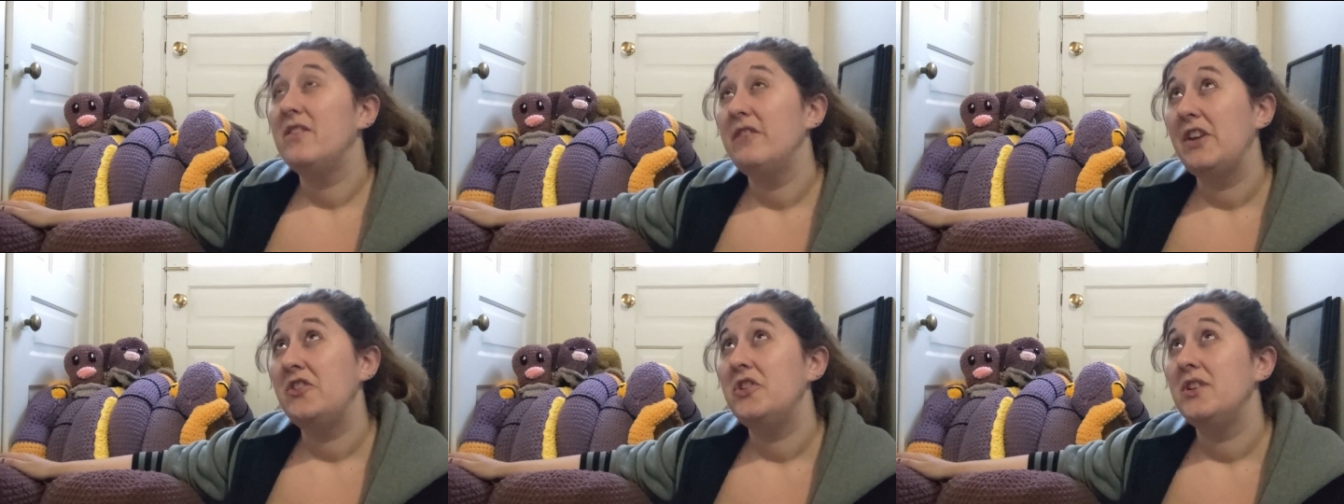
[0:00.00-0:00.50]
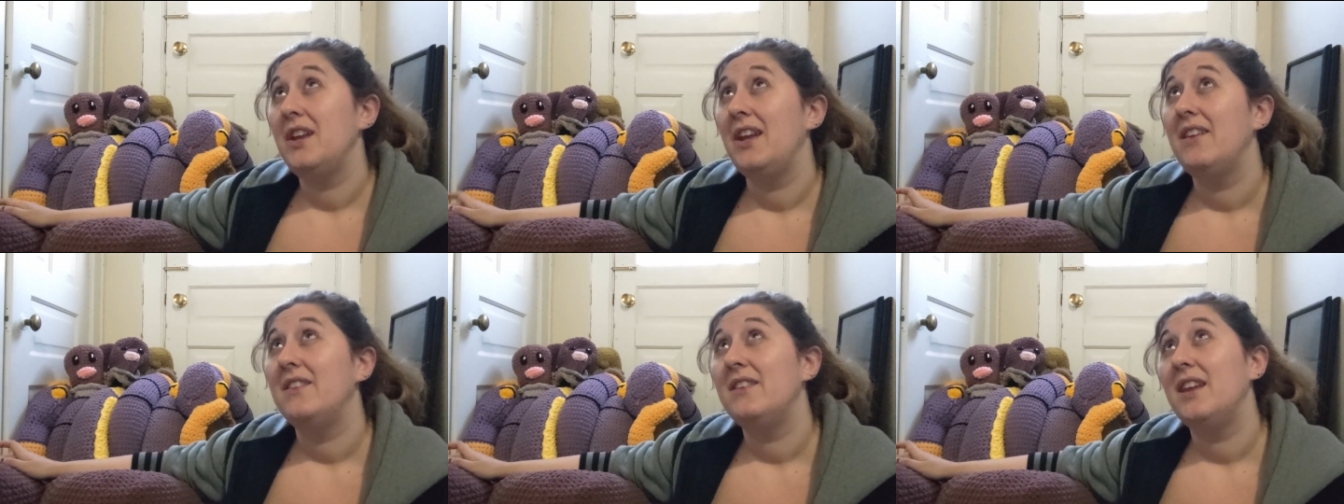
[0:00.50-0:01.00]
The
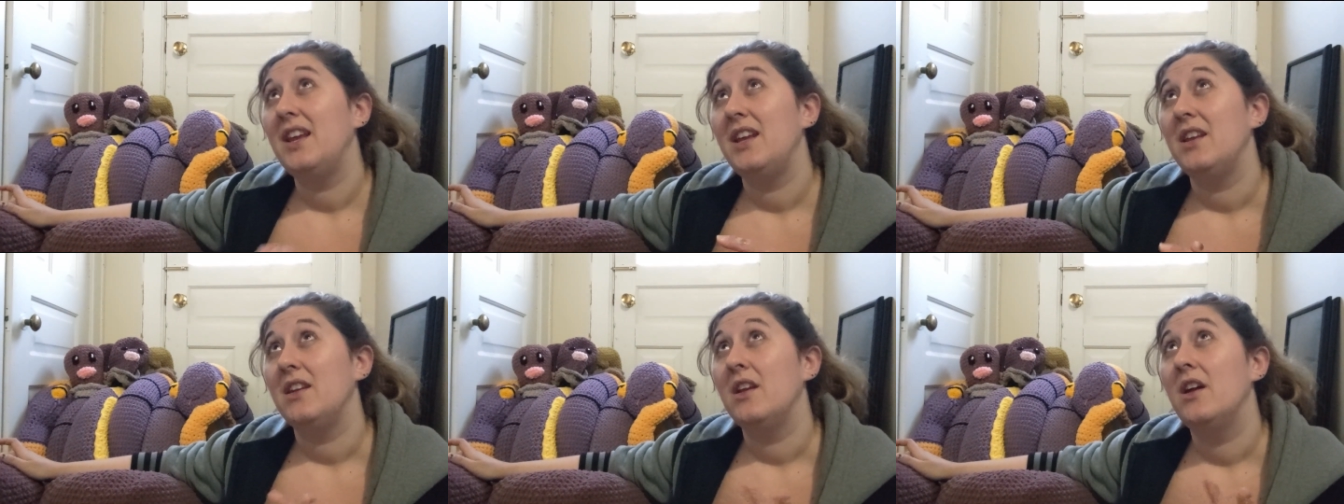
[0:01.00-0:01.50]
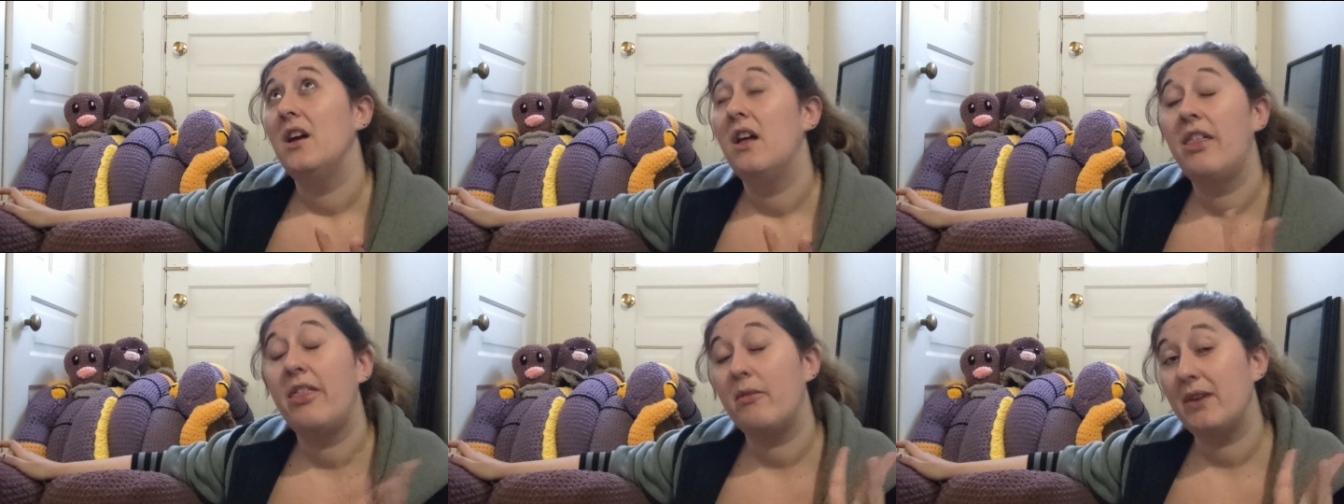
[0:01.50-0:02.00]
convention is in
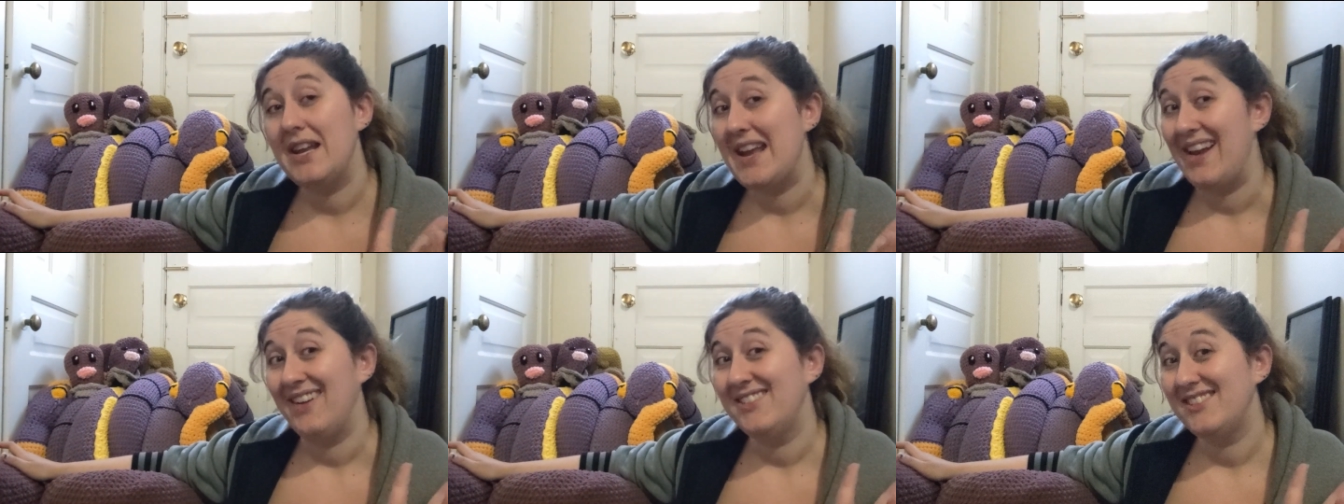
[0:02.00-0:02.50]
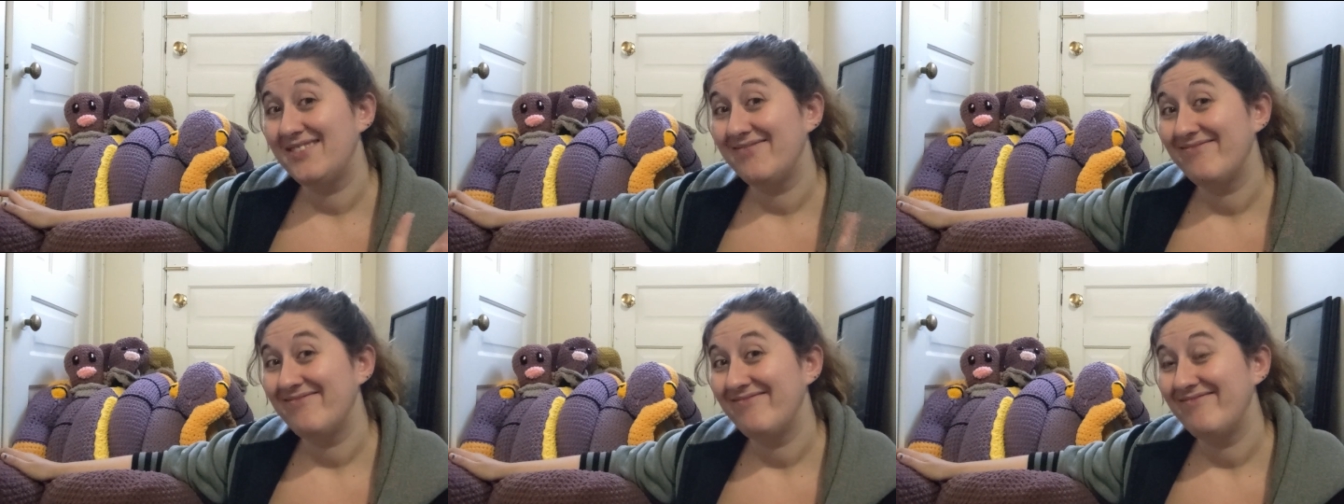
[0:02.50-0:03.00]
3
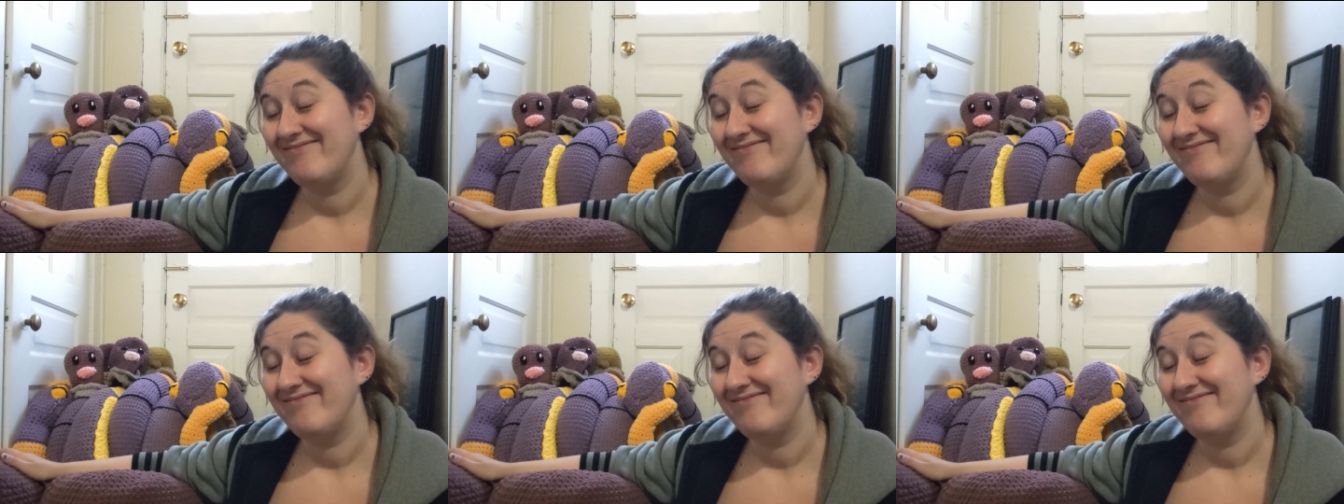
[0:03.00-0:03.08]
days.